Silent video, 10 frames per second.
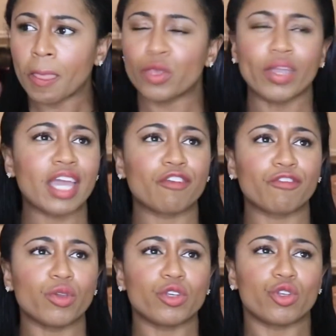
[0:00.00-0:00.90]
You
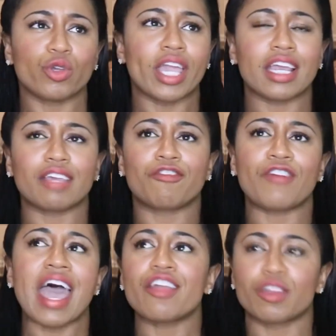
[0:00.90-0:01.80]
can't
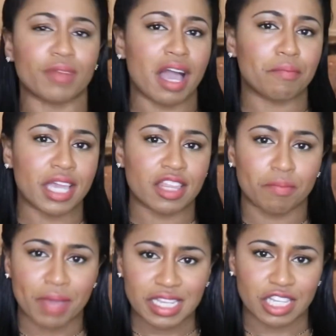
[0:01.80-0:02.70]
fathom not being the
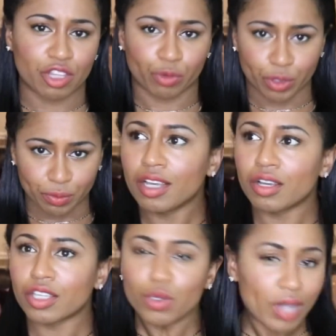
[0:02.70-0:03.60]
best in the room.
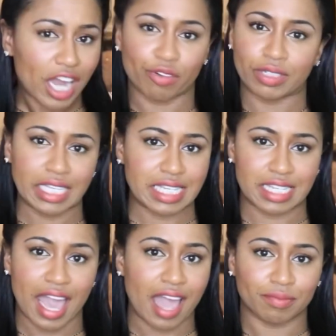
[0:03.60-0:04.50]
You gotta release
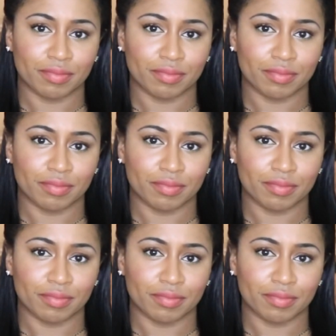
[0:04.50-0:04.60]
that.